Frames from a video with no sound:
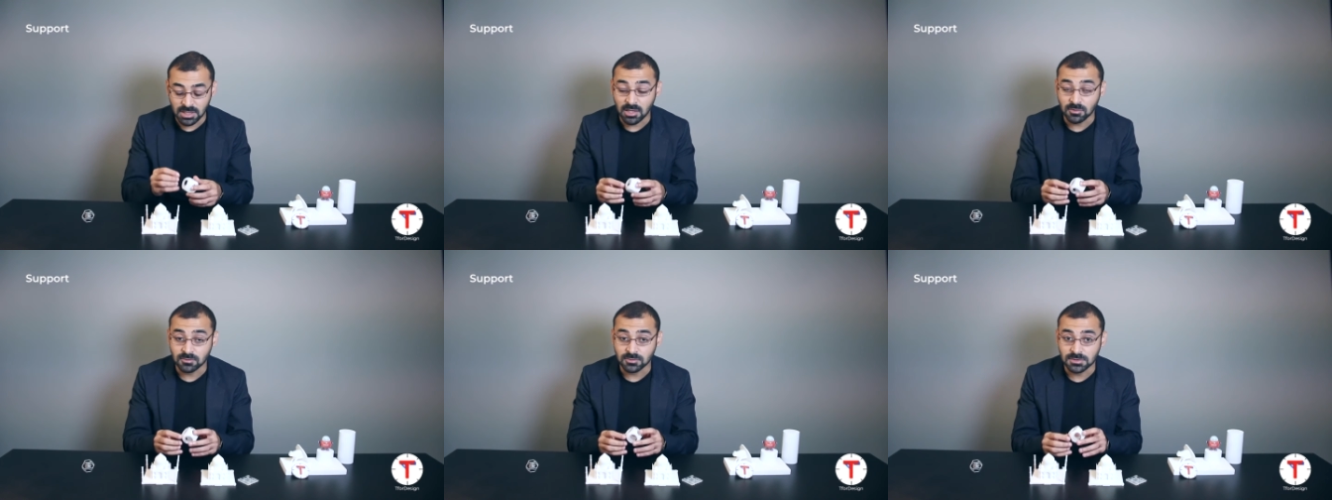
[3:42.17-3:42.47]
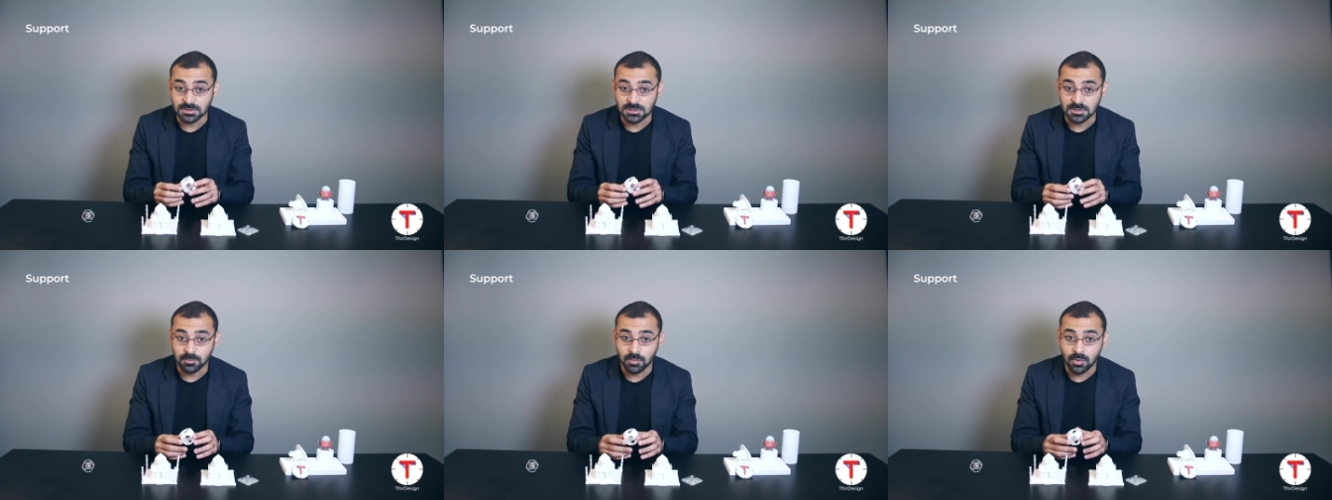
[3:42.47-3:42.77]
how to
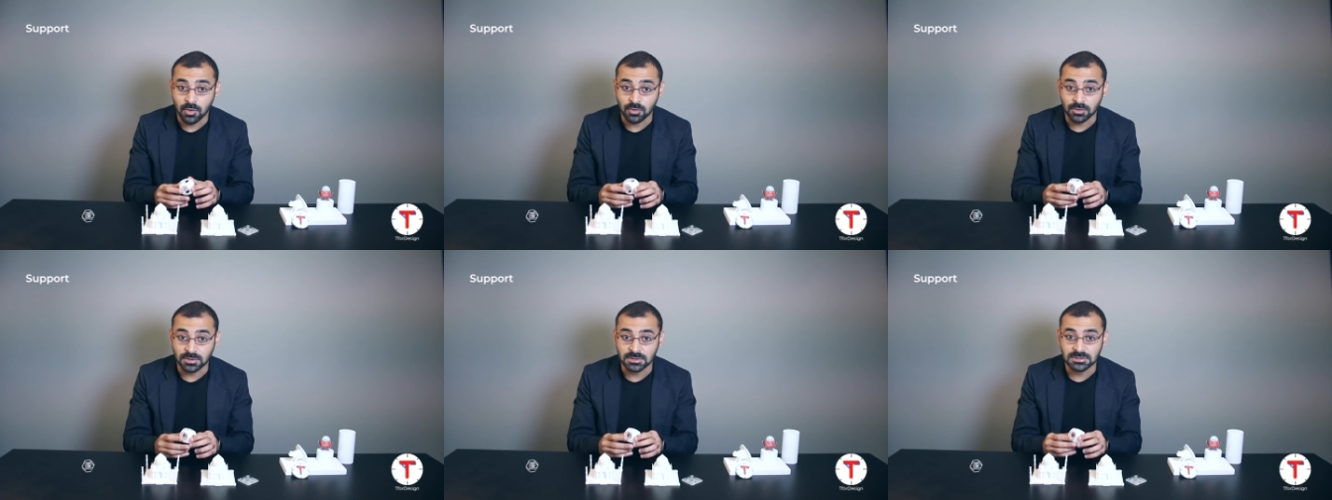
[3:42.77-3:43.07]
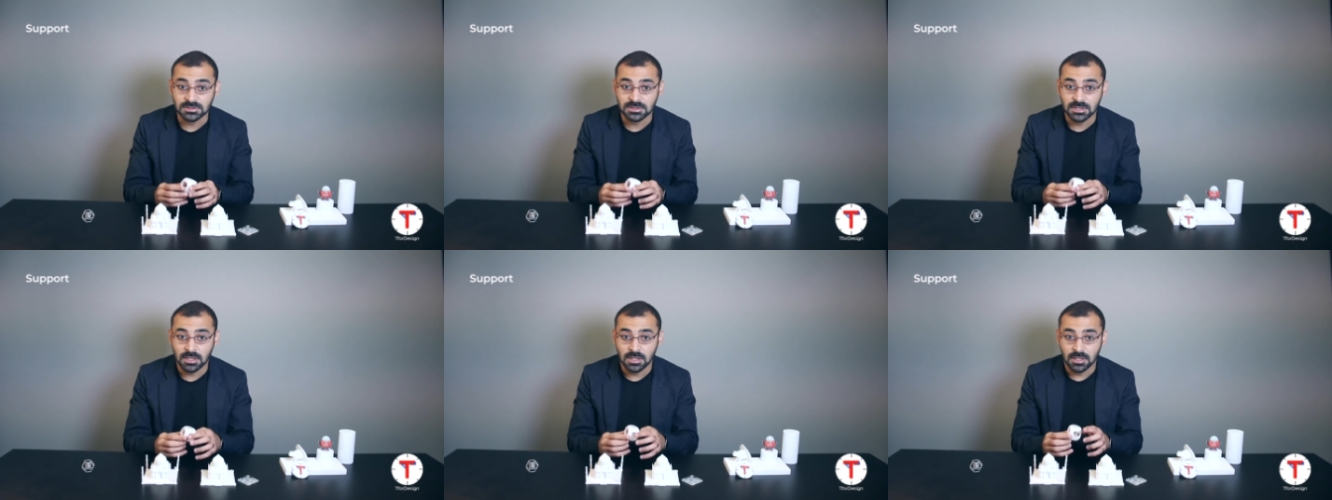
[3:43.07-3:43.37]

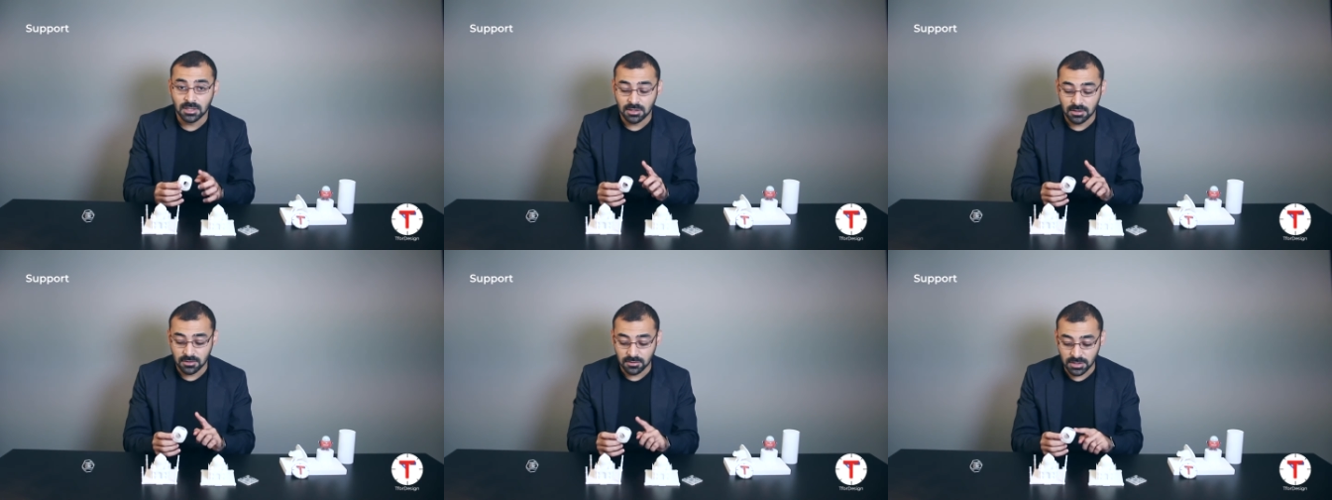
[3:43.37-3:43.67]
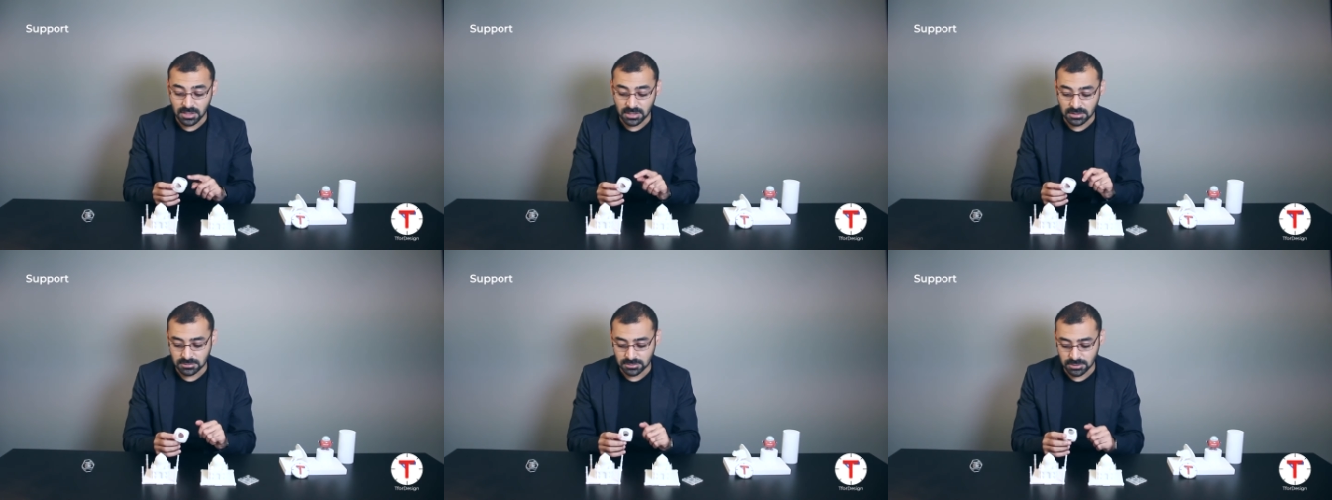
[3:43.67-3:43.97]
support
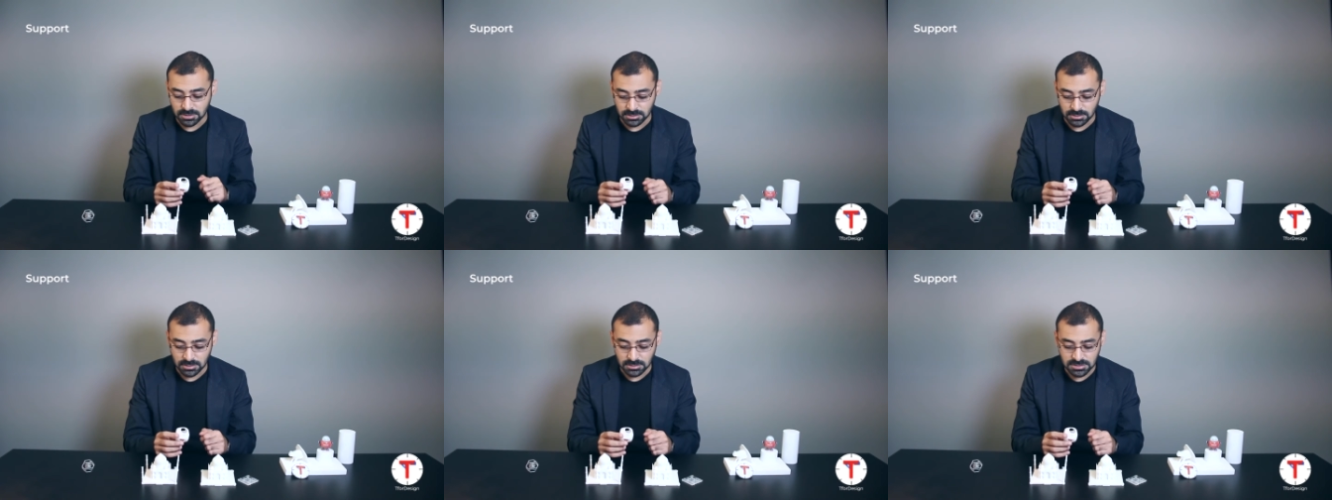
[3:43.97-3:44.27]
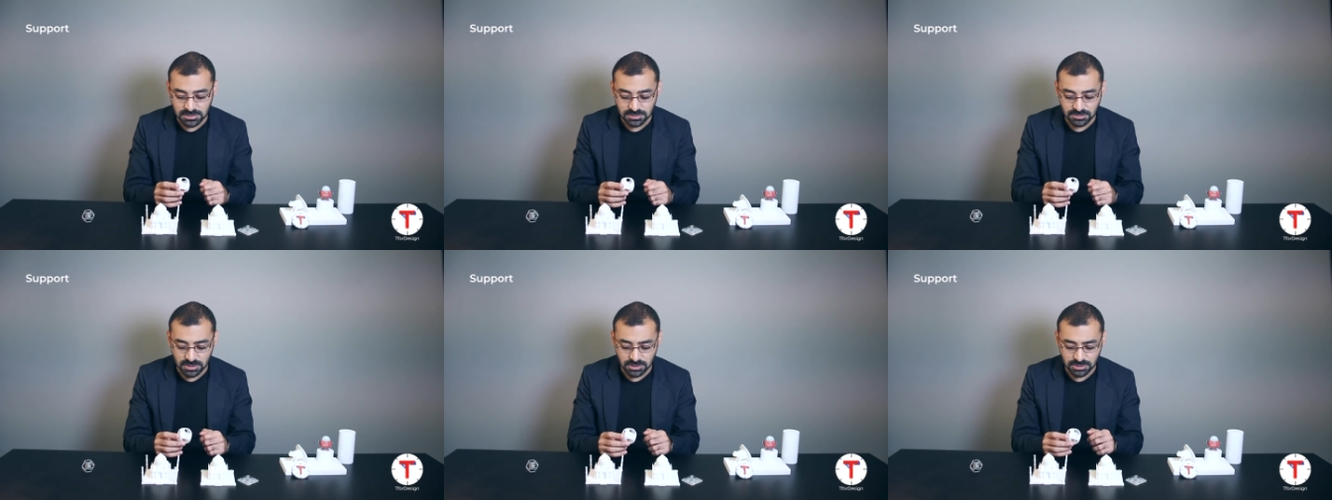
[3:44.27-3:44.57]
the internal
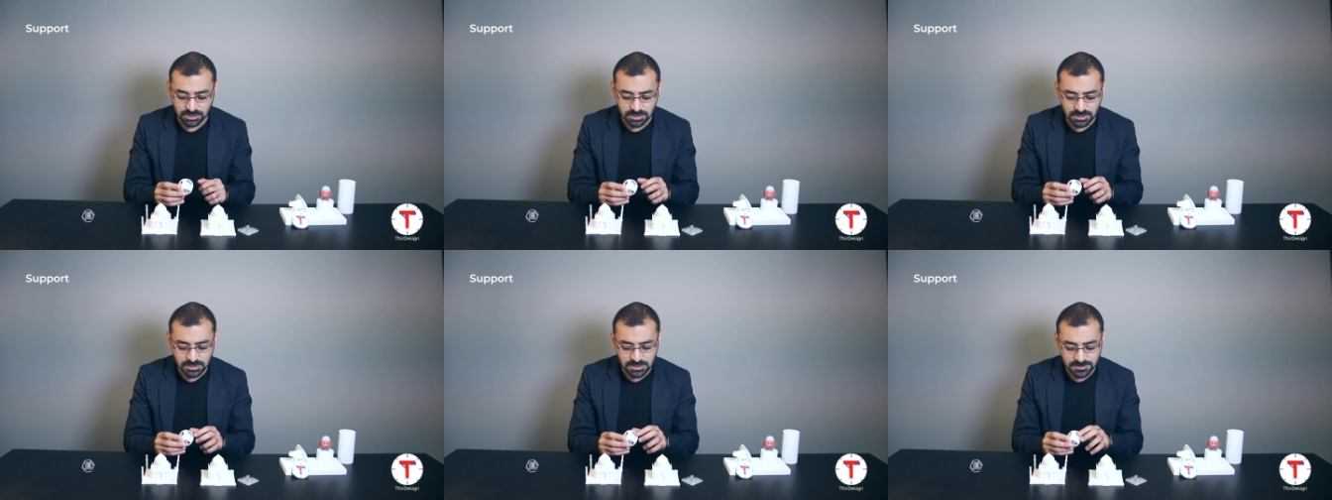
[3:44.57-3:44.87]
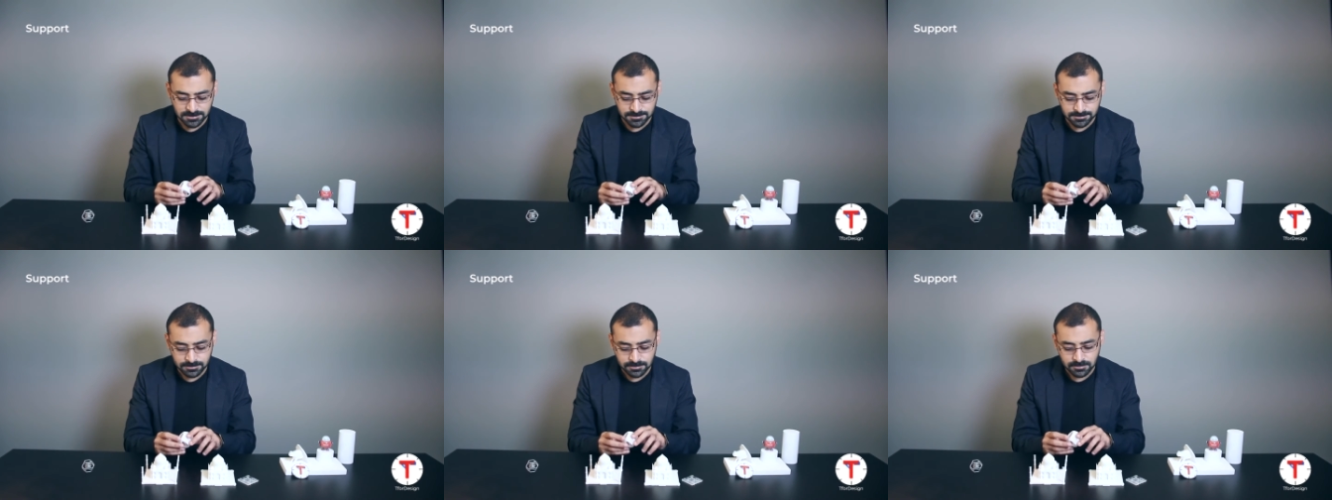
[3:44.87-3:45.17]

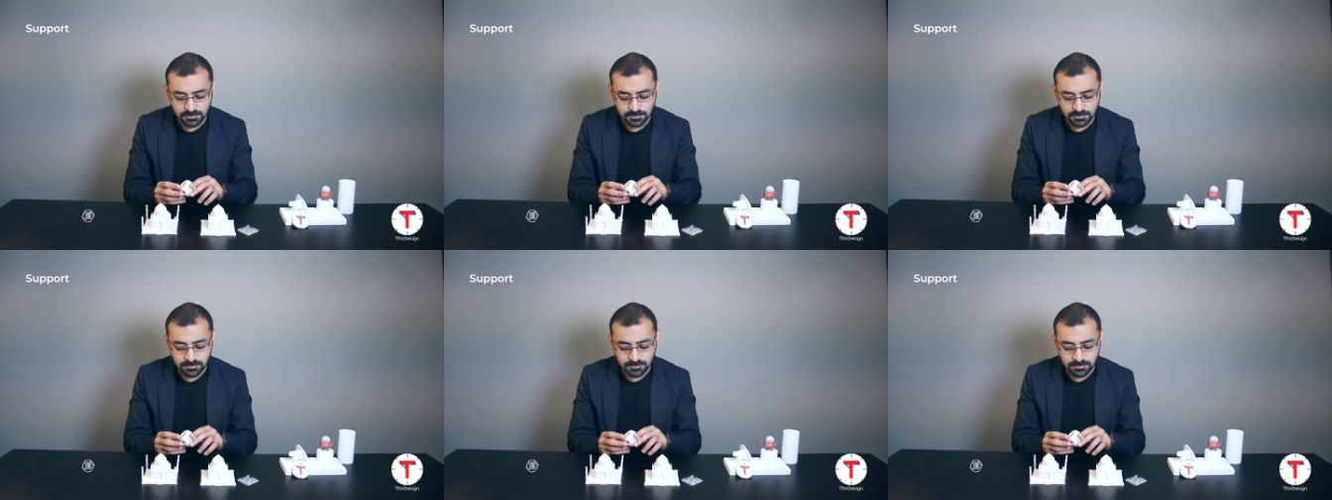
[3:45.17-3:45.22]
structures.